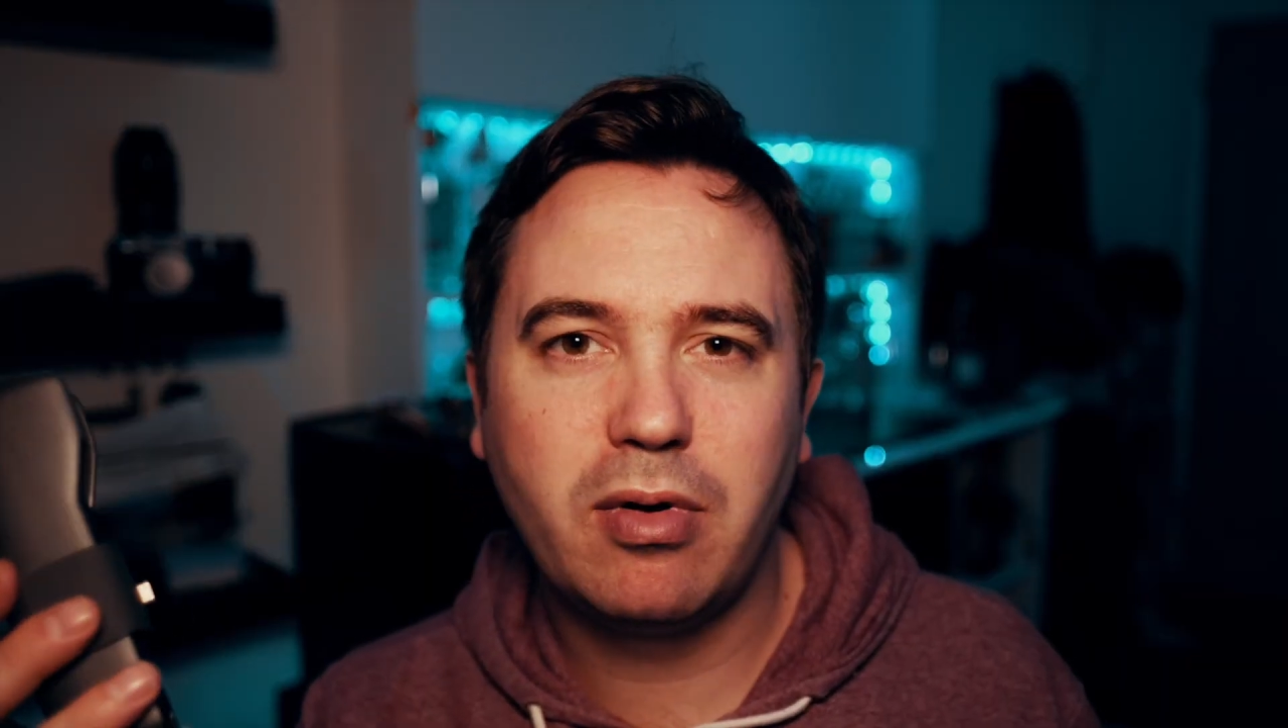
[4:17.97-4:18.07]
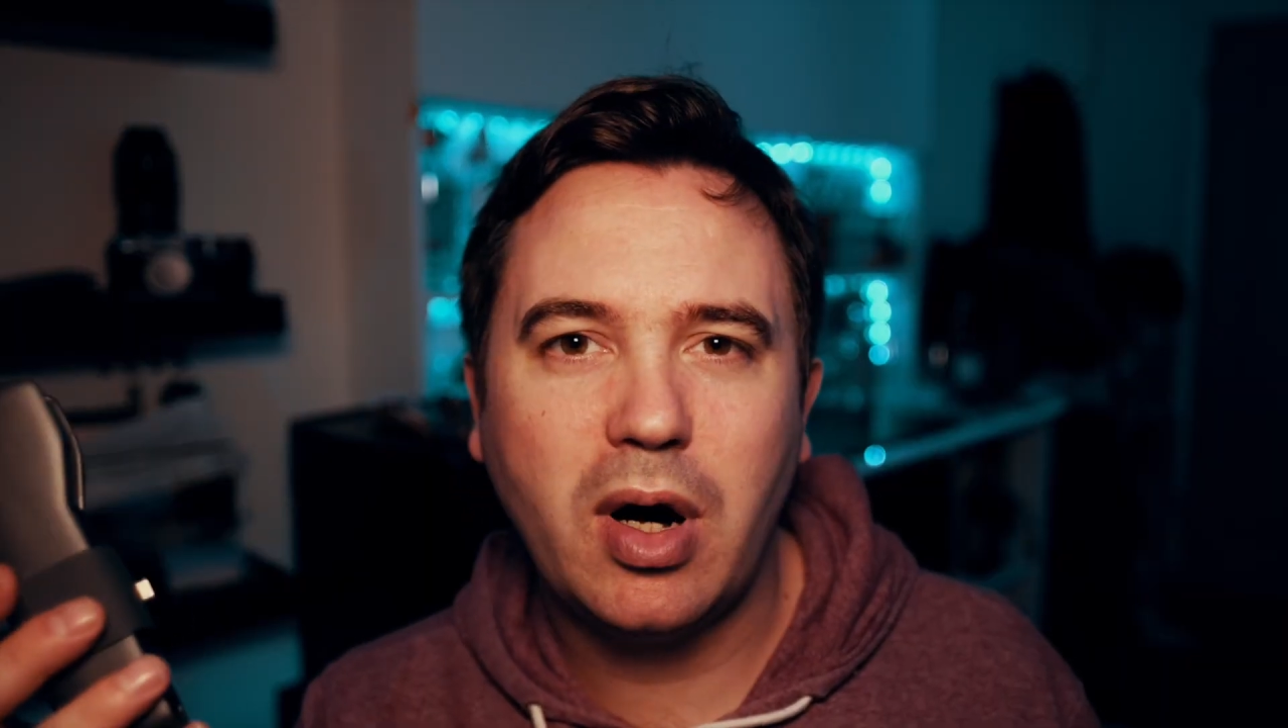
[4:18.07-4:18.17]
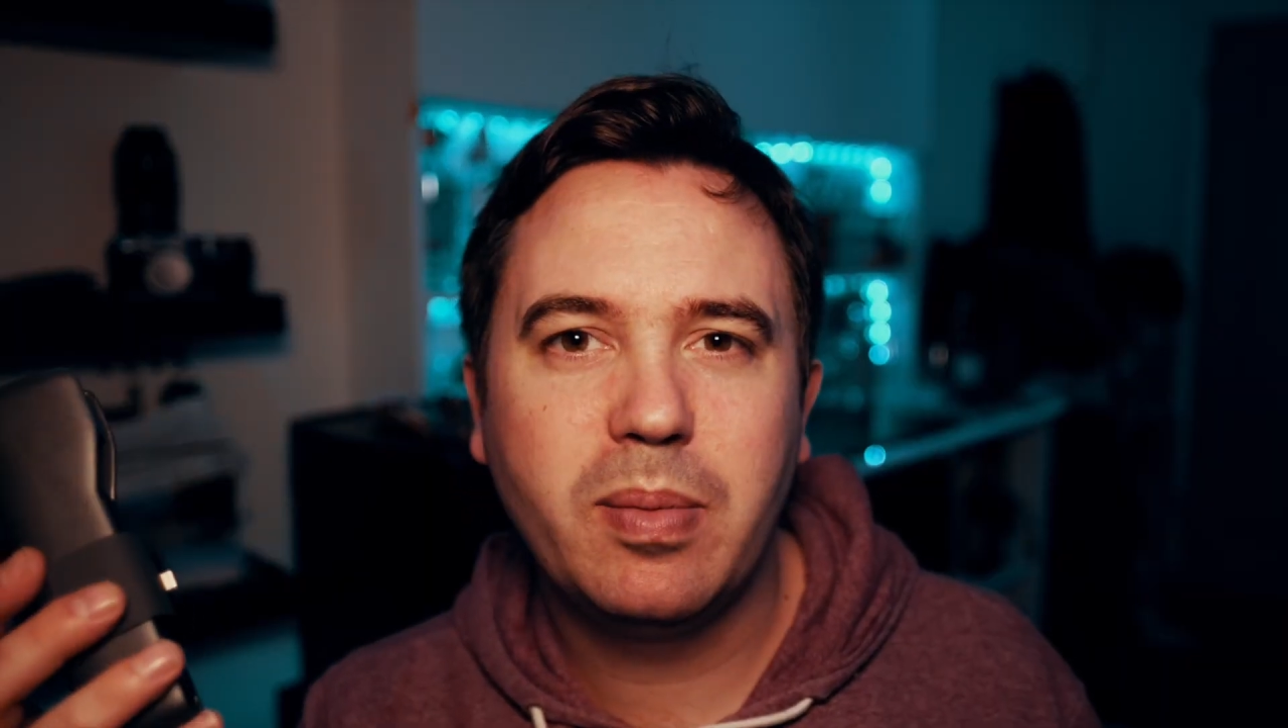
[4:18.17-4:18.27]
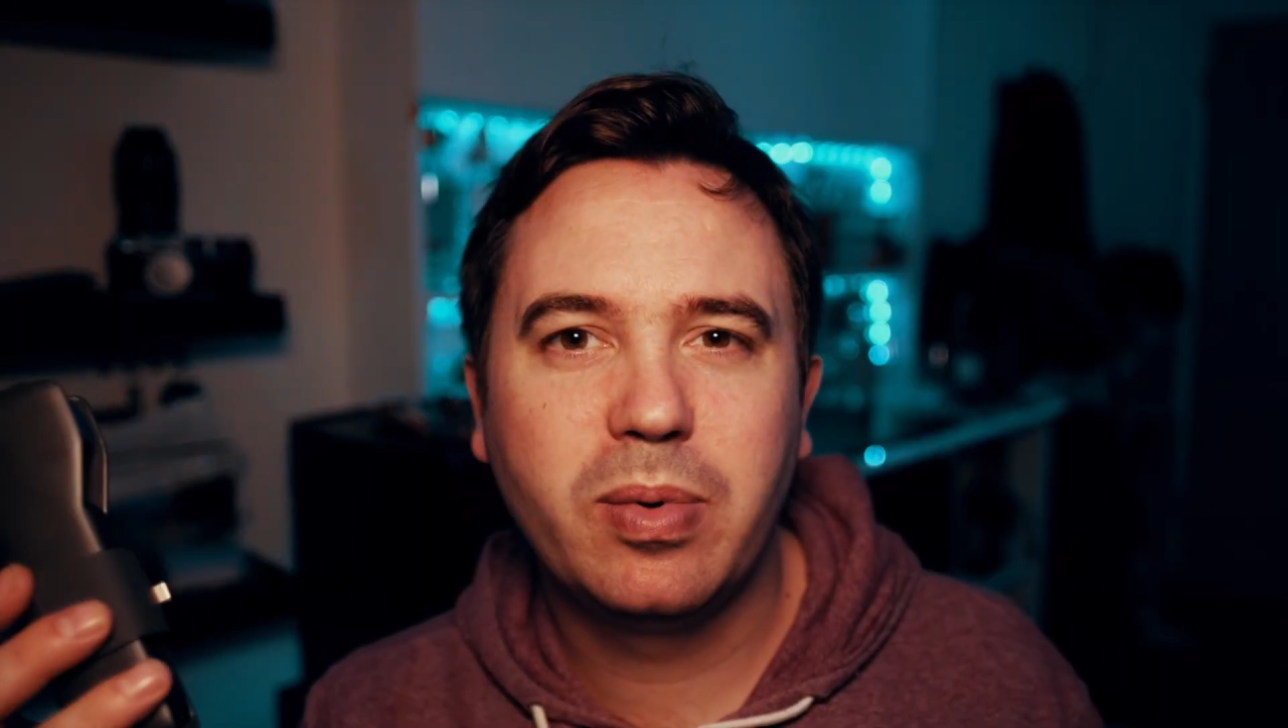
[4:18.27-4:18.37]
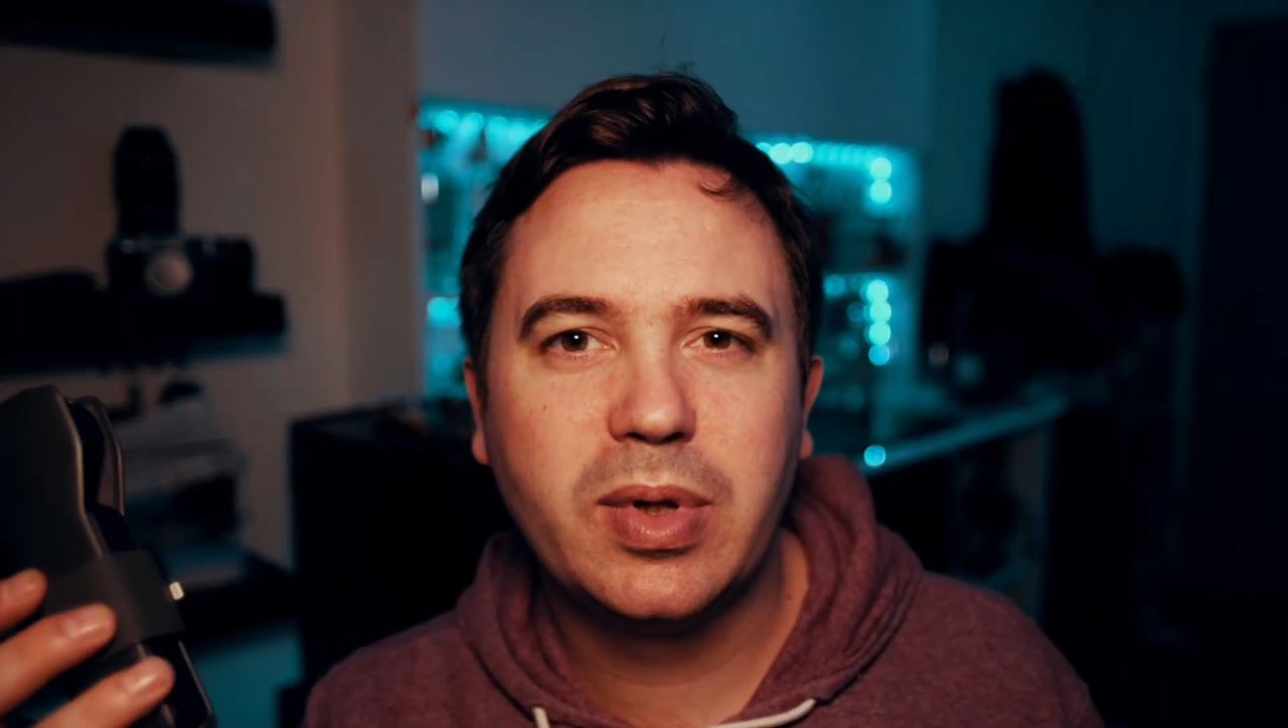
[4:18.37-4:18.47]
gripe